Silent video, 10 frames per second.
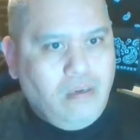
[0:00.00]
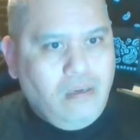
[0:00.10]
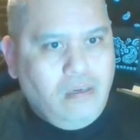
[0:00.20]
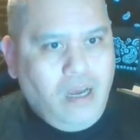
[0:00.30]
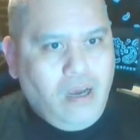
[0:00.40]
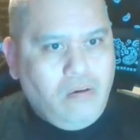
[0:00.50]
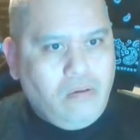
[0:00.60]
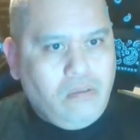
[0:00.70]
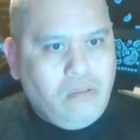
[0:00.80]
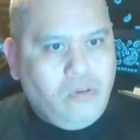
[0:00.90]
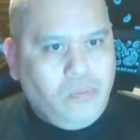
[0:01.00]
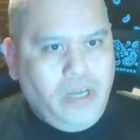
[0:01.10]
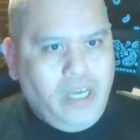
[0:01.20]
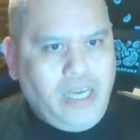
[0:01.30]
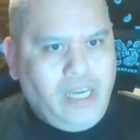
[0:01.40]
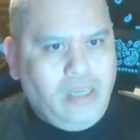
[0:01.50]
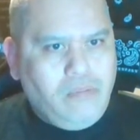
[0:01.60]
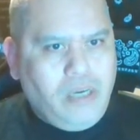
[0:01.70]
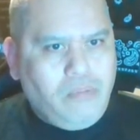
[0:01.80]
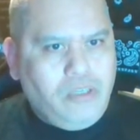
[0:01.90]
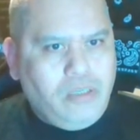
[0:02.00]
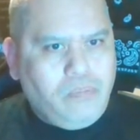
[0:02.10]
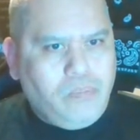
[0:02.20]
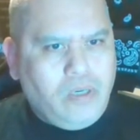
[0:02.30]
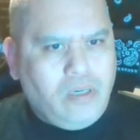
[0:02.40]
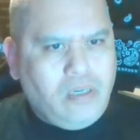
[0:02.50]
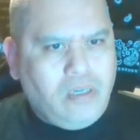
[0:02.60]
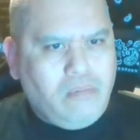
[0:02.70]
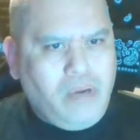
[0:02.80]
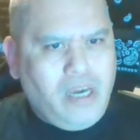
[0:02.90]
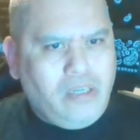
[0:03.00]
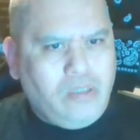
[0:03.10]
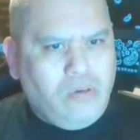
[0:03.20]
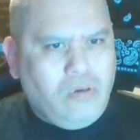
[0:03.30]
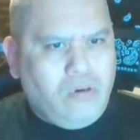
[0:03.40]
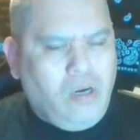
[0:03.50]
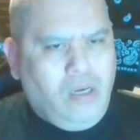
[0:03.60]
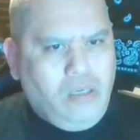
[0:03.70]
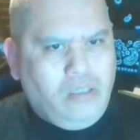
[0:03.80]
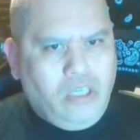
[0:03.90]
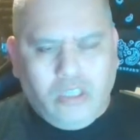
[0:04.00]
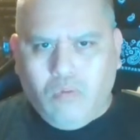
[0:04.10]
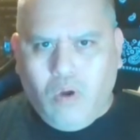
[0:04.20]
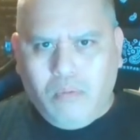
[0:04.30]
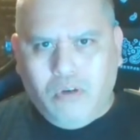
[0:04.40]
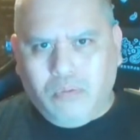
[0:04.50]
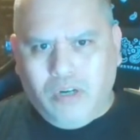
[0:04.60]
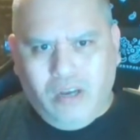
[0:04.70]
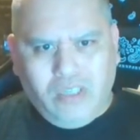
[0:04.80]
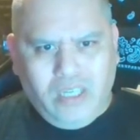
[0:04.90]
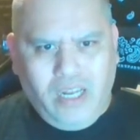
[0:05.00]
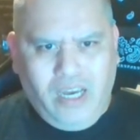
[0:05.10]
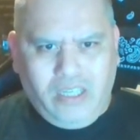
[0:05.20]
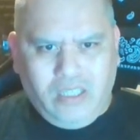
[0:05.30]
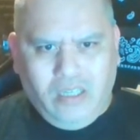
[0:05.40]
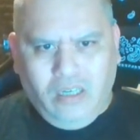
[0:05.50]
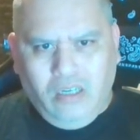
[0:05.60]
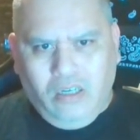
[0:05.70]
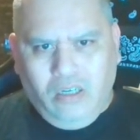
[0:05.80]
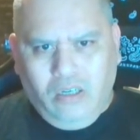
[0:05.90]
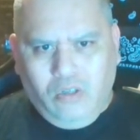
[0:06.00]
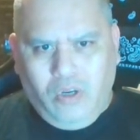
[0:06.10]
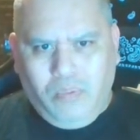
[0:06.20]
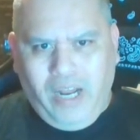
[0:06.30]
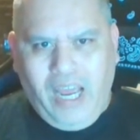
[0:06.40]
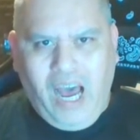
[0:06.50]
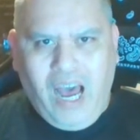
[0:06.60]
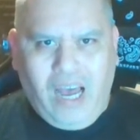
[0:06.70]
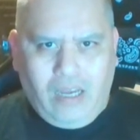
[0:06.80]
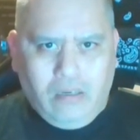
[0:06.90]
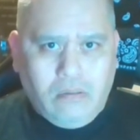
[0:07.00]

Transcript: Now, the AAA Tag Team Championship match, or Justin Roberts pronounces it as AAA.